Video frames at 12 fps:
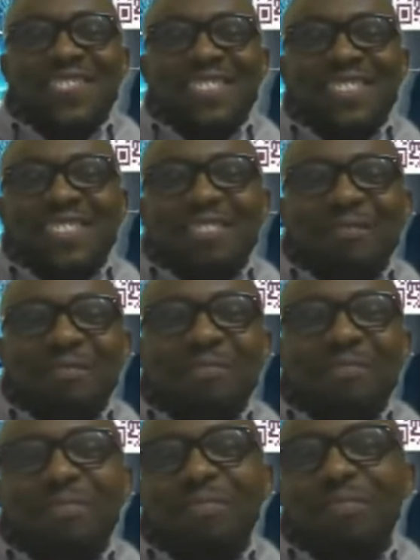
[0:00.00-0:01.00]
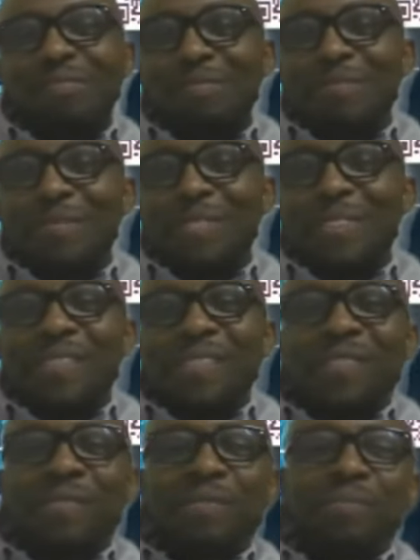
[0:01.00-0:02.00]

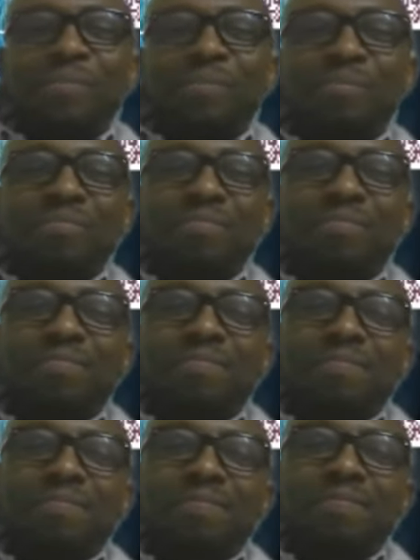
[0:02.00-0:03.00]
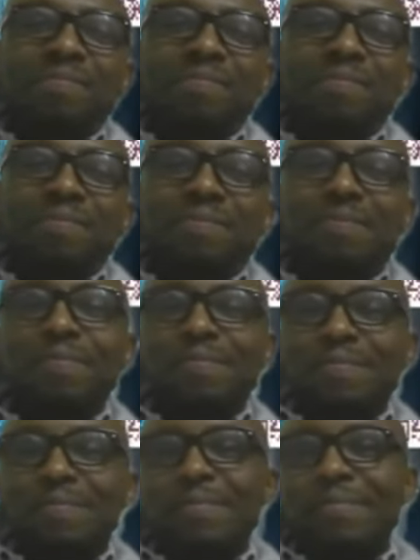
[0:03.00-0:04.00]

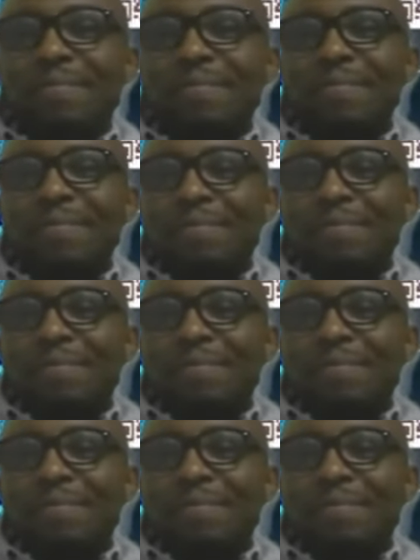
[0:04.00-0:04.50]
This person isn't speaking.